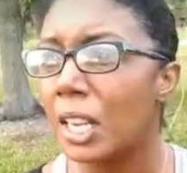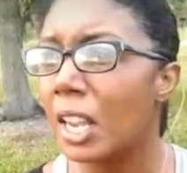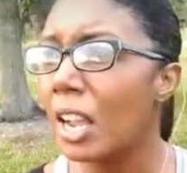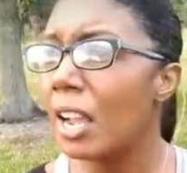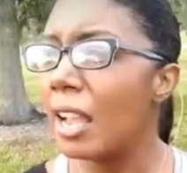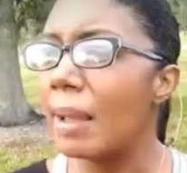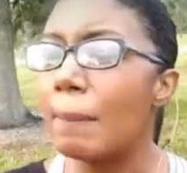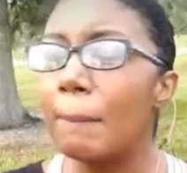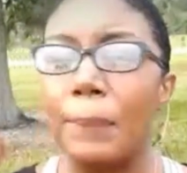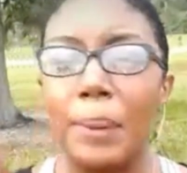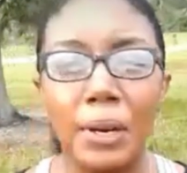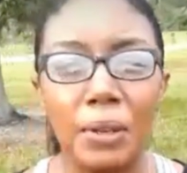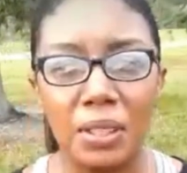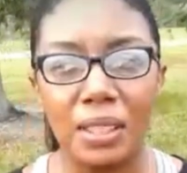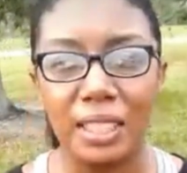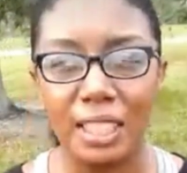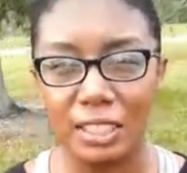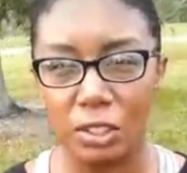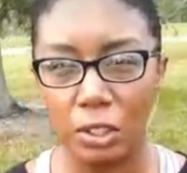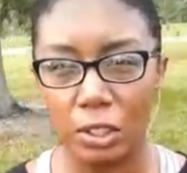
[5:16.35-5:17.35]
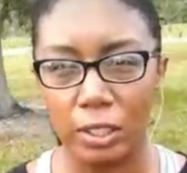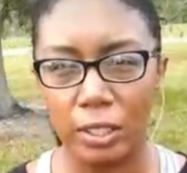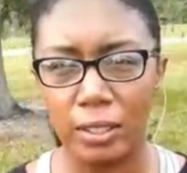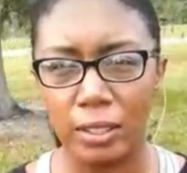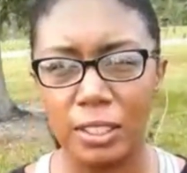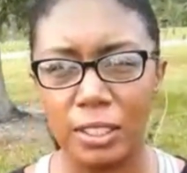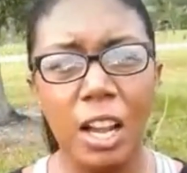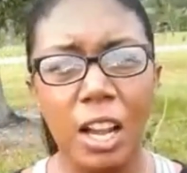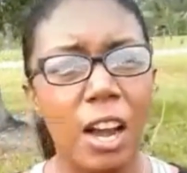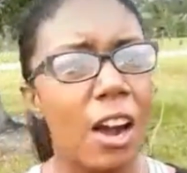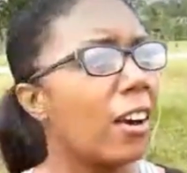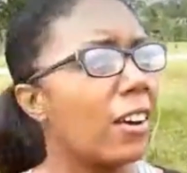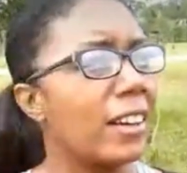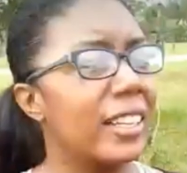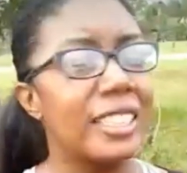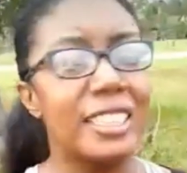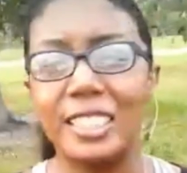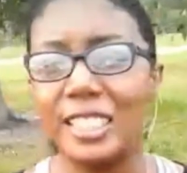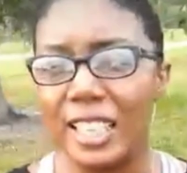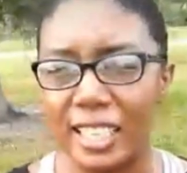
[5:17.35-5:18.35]
And both of these girls are
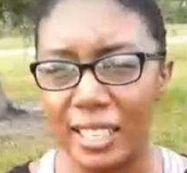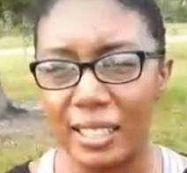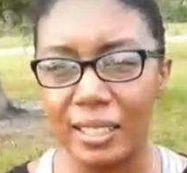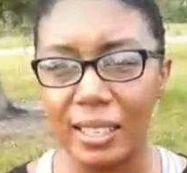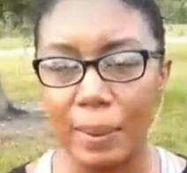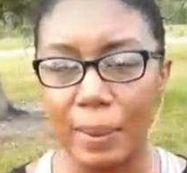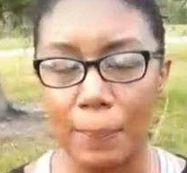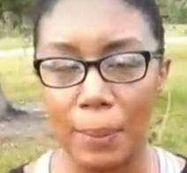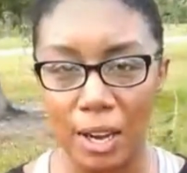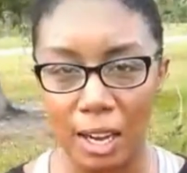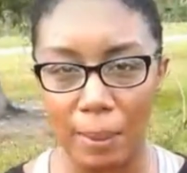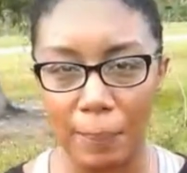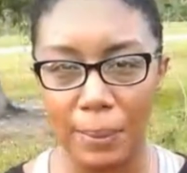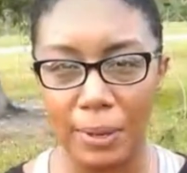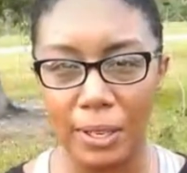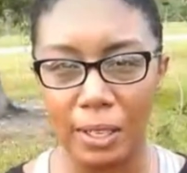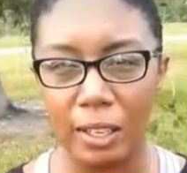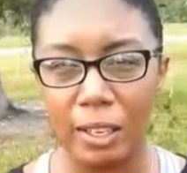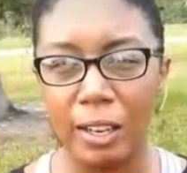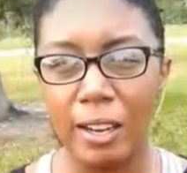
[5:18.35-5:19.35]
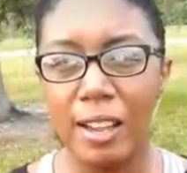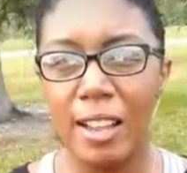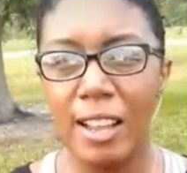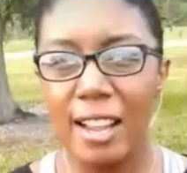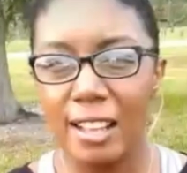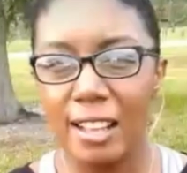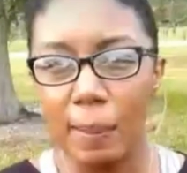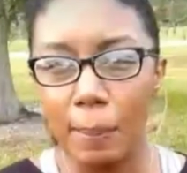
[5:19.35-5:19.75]
exceedingly popular